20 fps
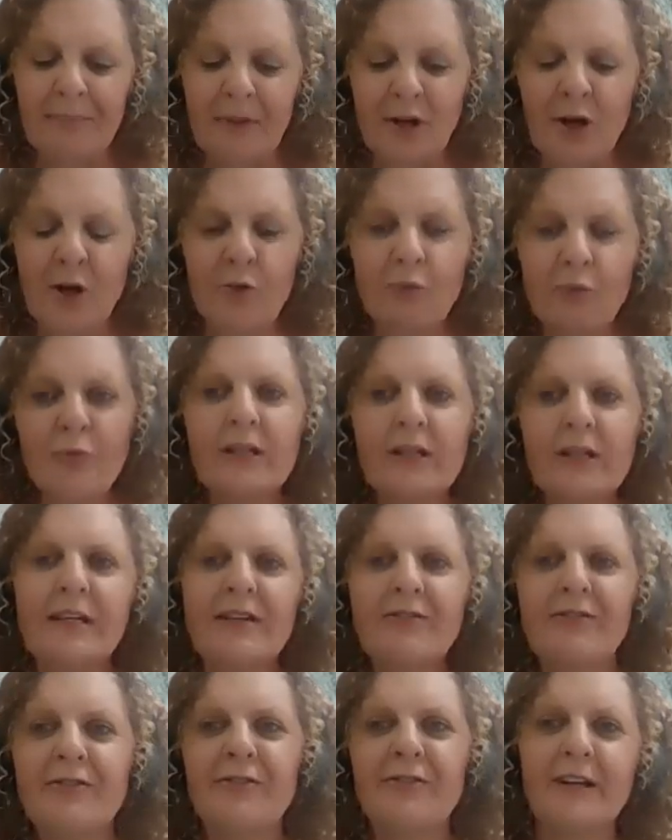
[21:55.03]
you know,
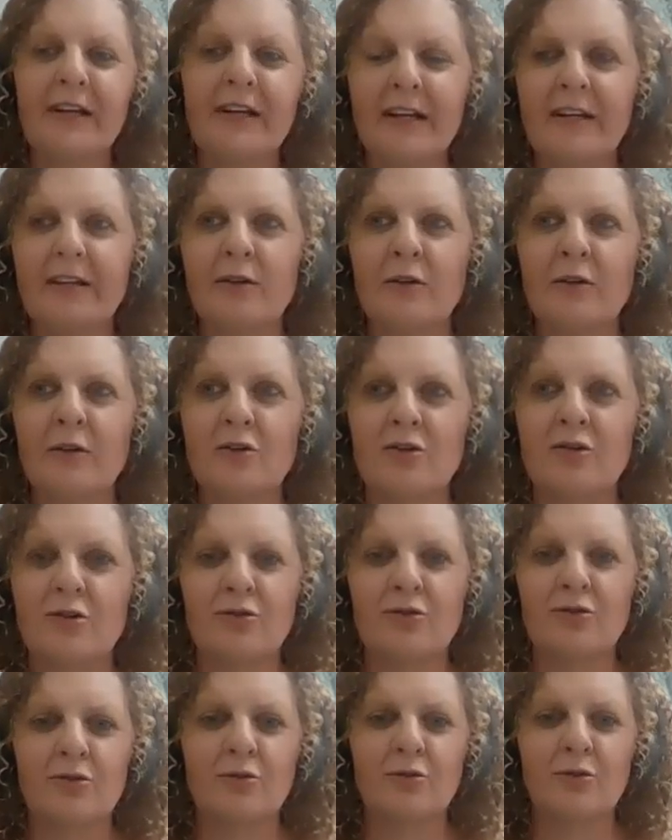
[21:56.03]
really fit
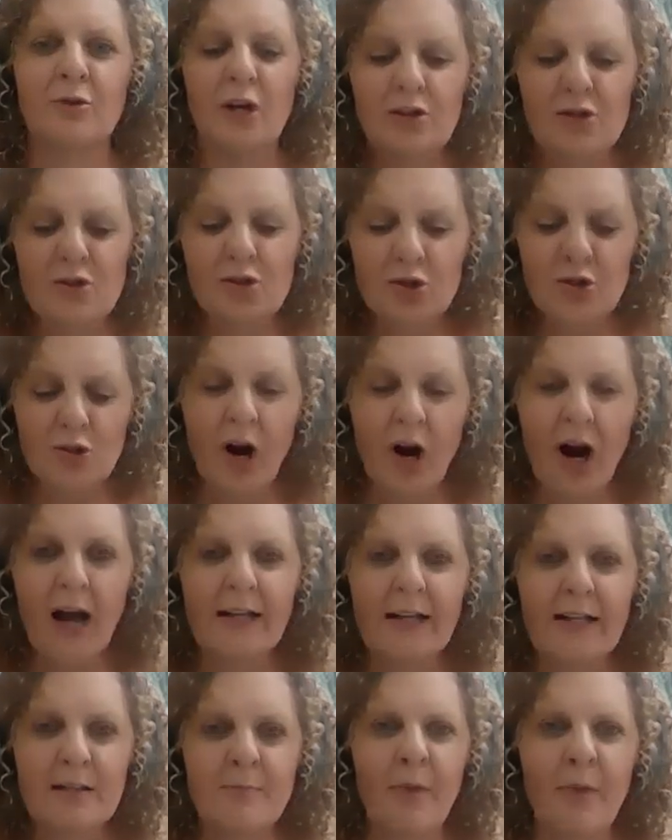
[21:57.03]
into
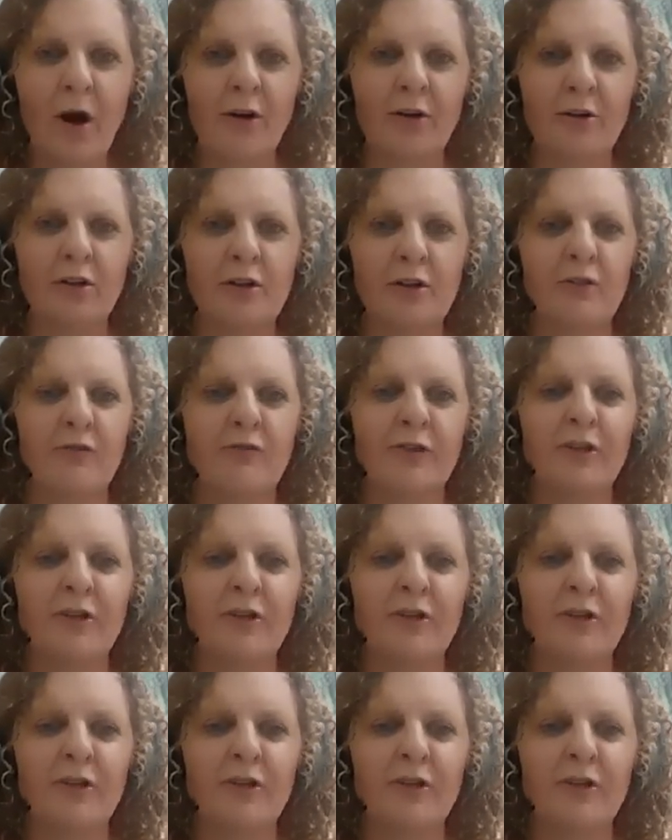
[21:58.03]
Stride's model of,